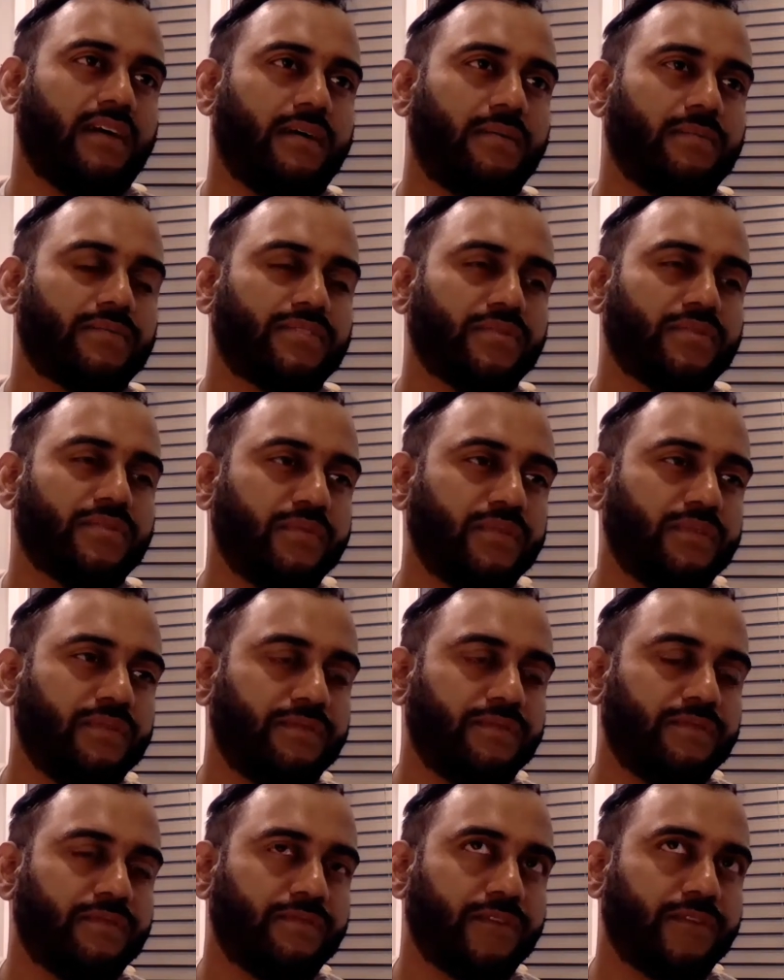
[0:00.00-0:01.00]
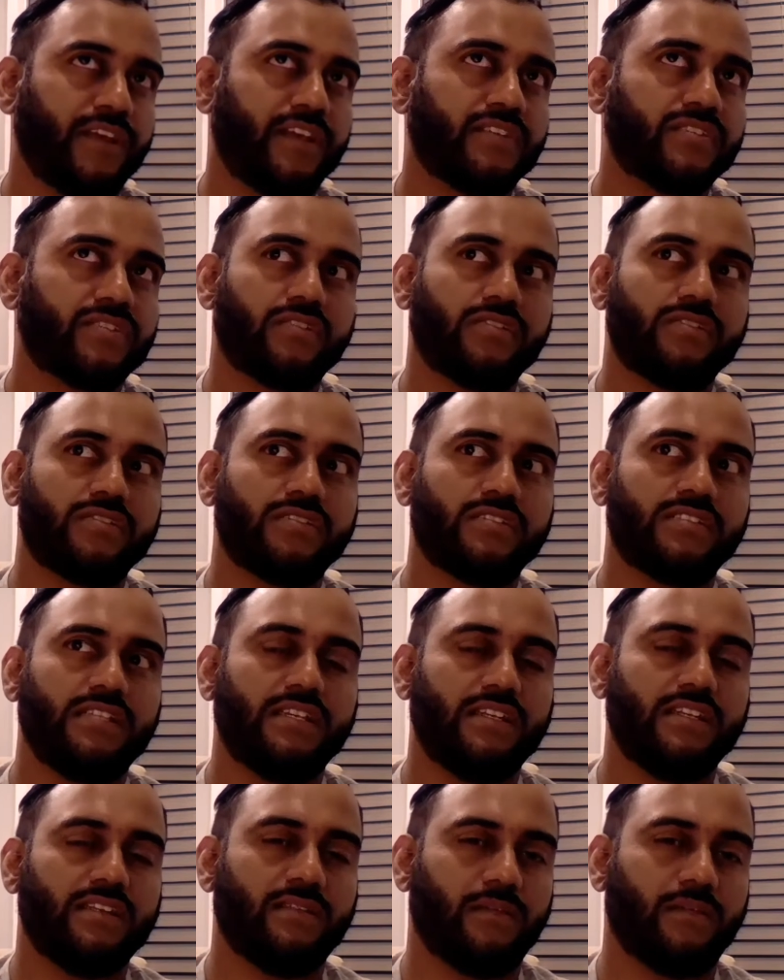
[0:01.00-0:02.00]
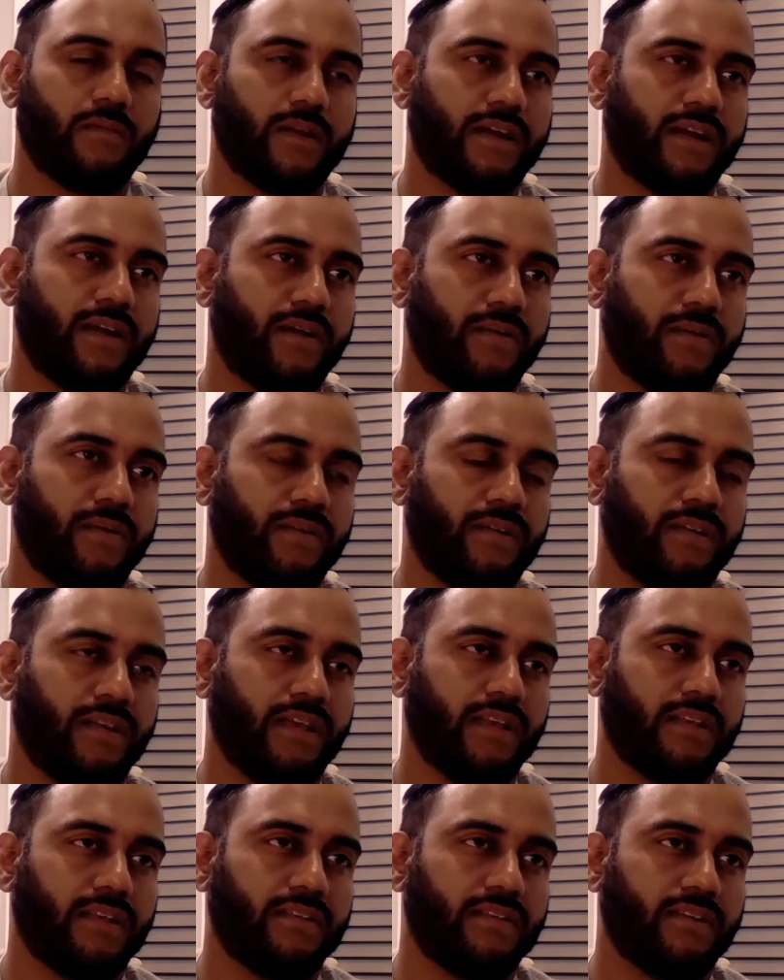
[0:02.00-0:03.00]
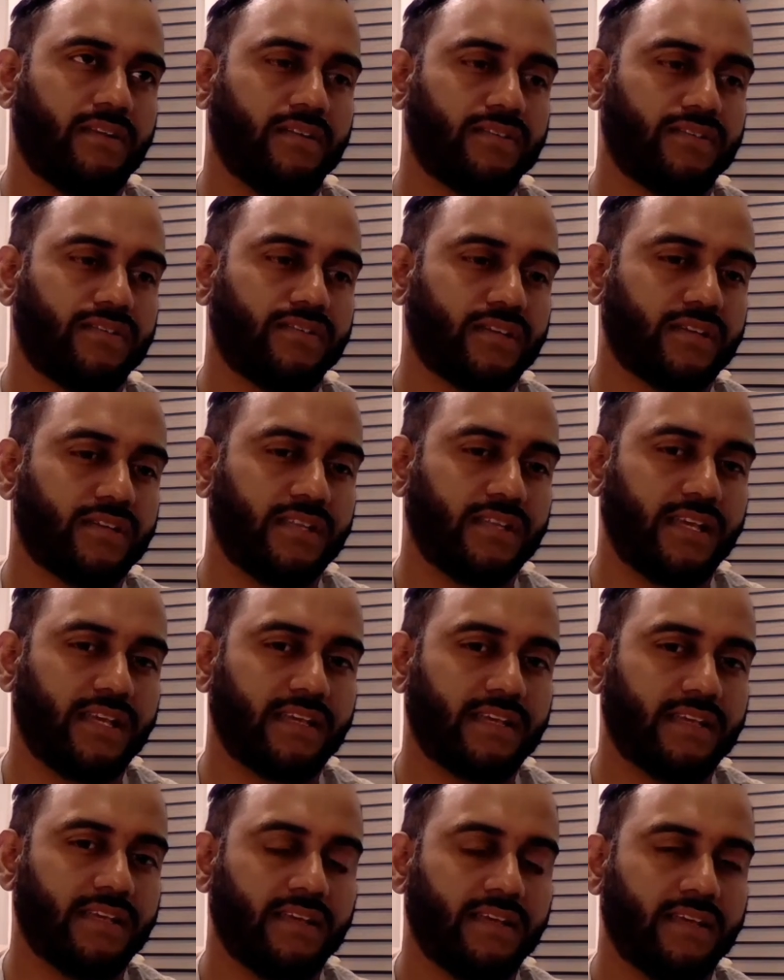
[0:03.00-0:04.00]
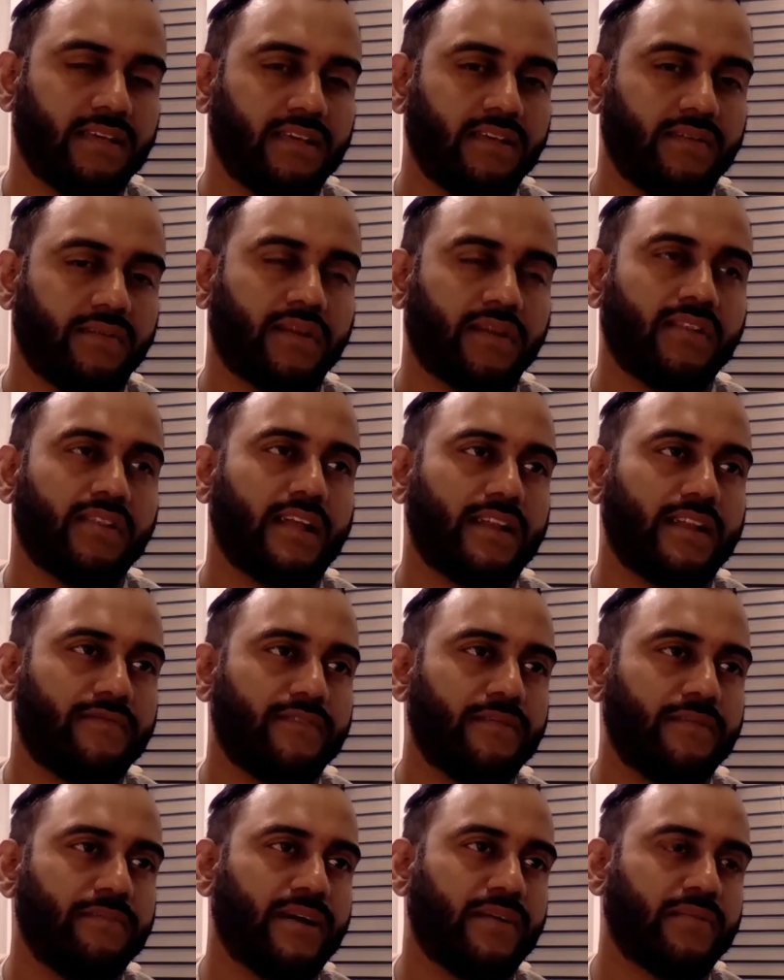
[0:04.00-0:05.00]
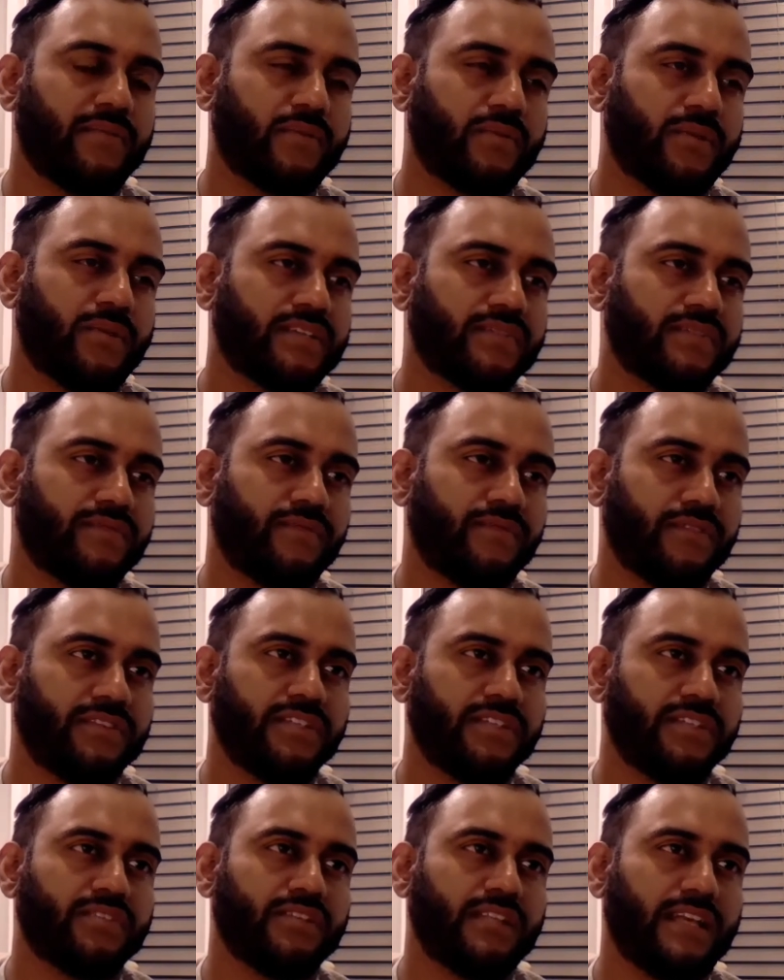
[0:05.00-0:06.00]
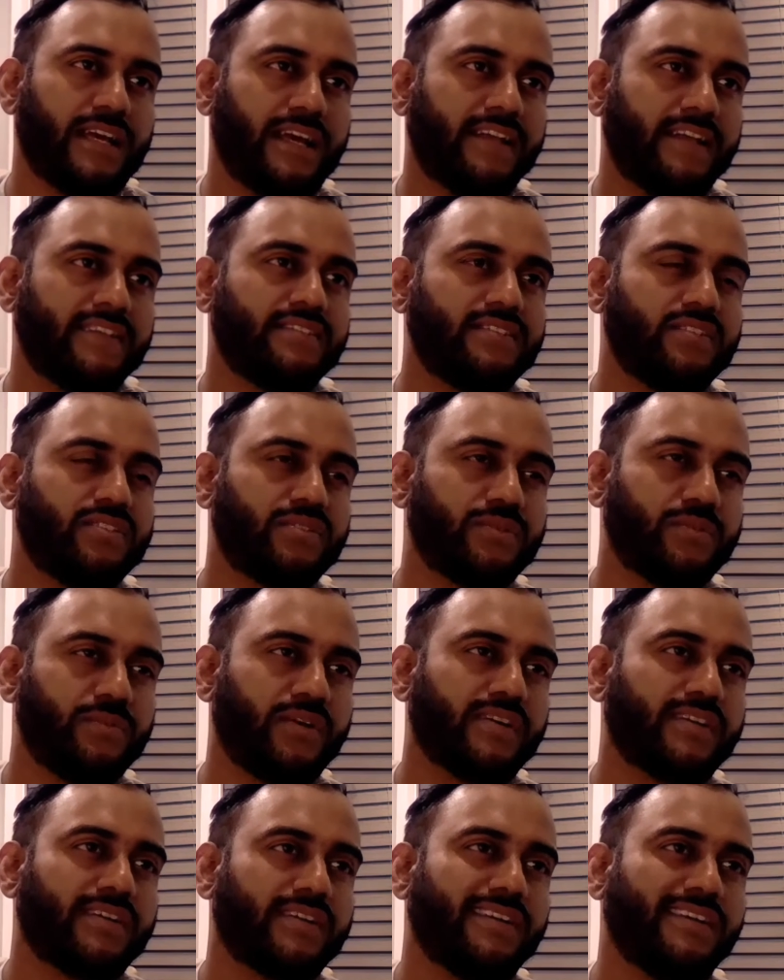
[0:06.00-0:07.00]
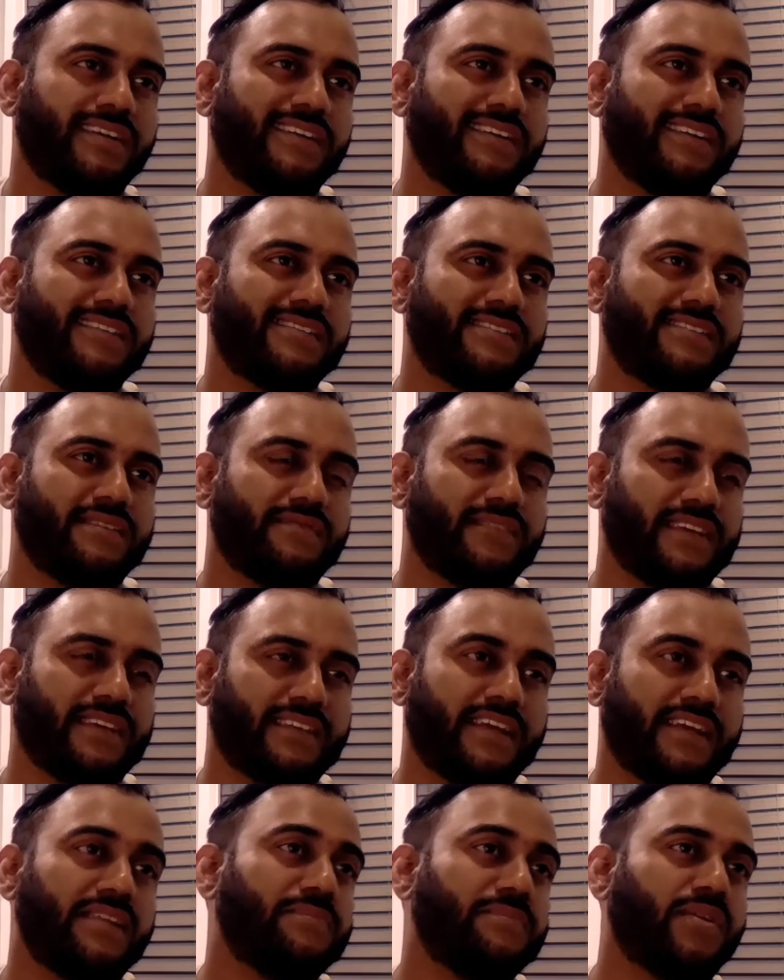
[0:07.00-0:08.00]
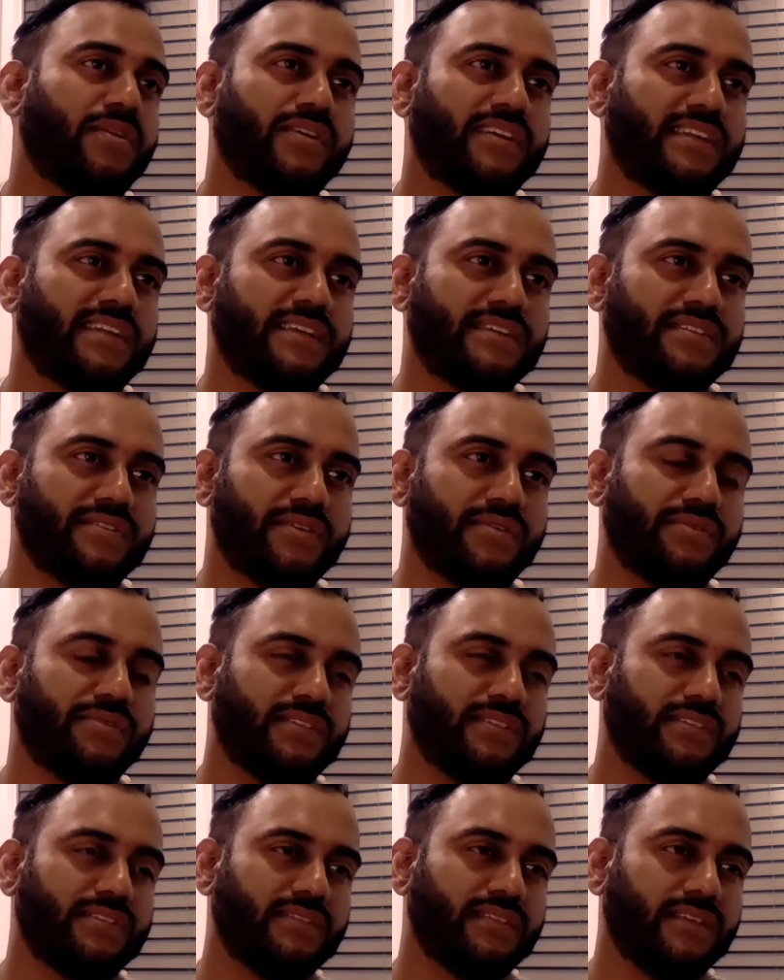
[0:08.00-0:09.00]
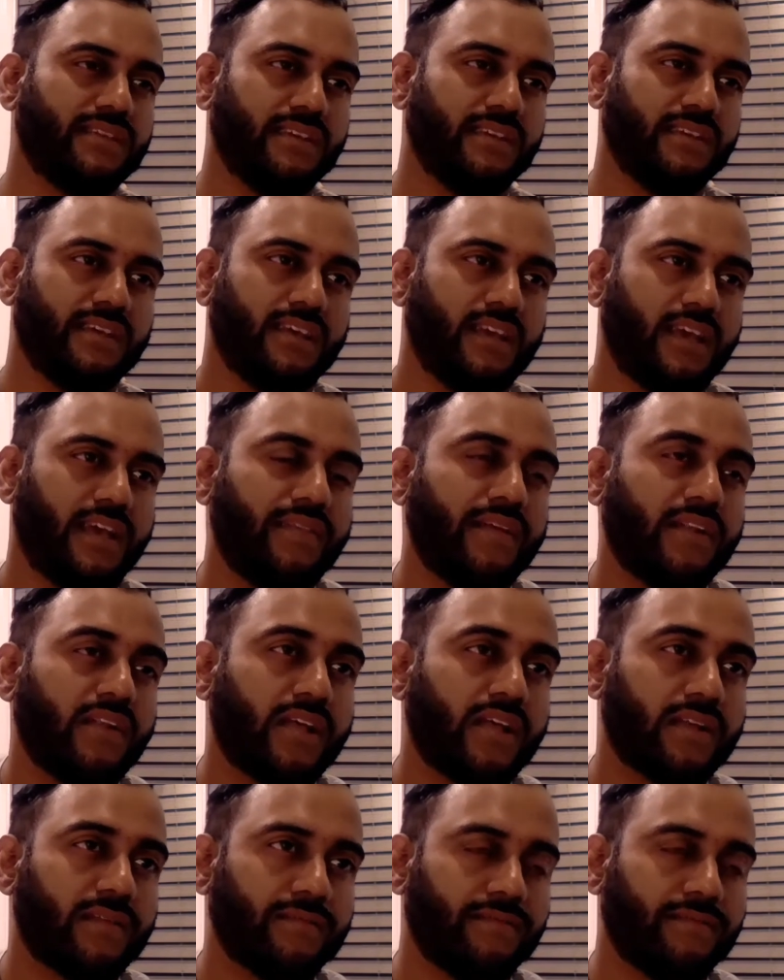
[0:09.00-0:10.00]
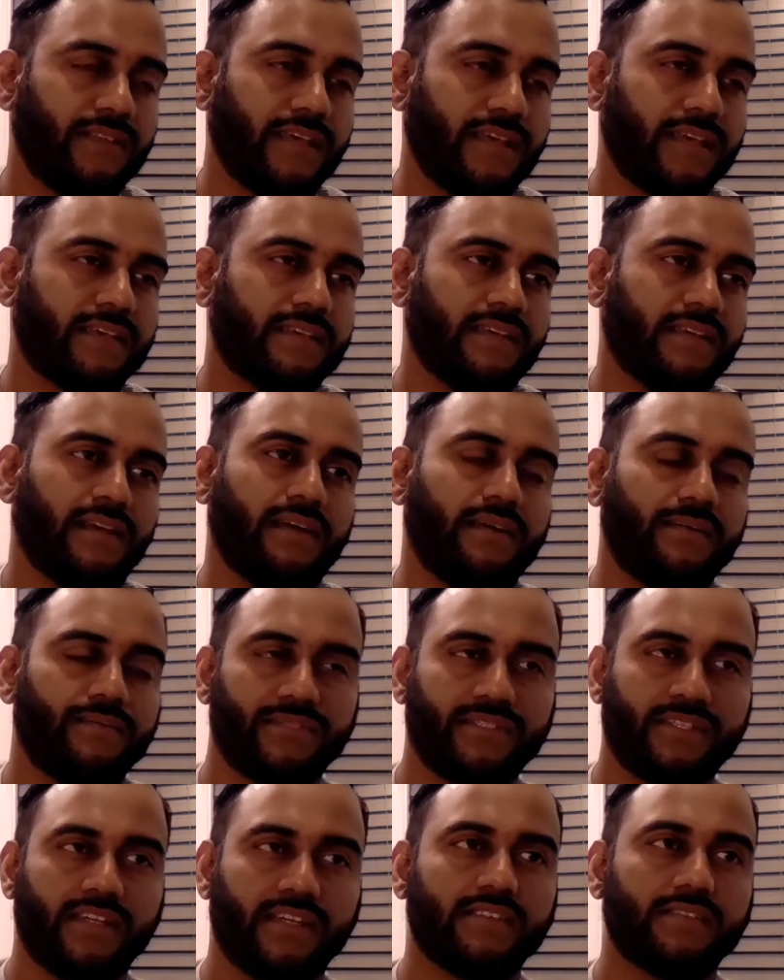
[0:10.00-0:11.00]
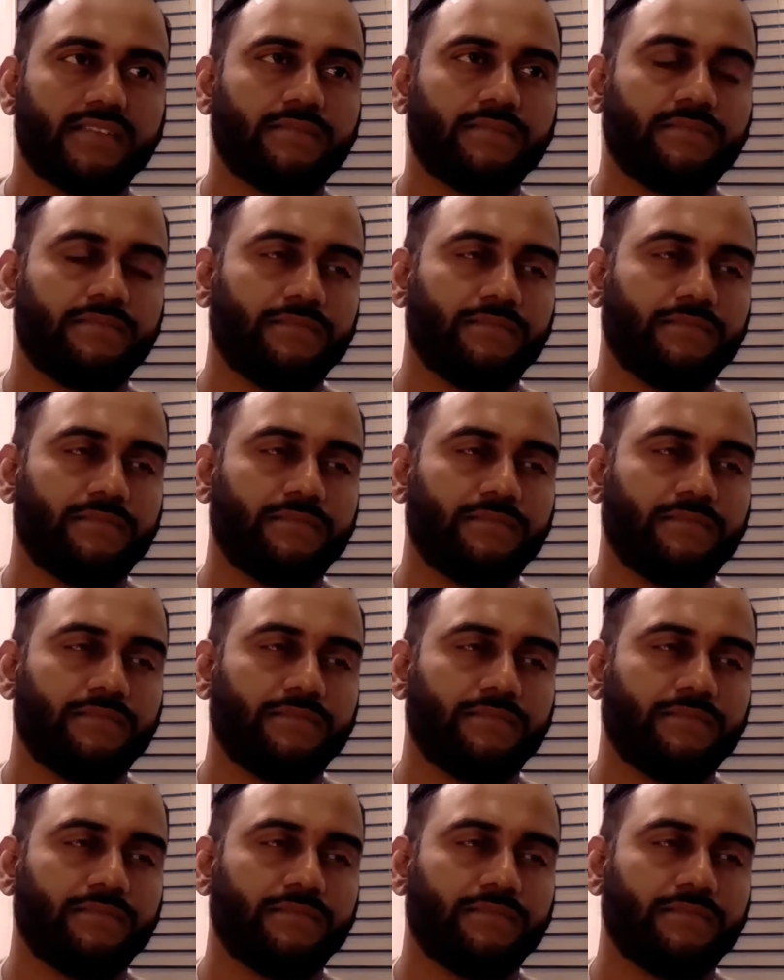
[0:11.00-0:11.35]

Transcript: So when we raised our seed around at Knowledgehook, like we had a lot of inbound requests for digital ads, digital marketing, and stuff like that, and marketing in general, and then a lot of like sales,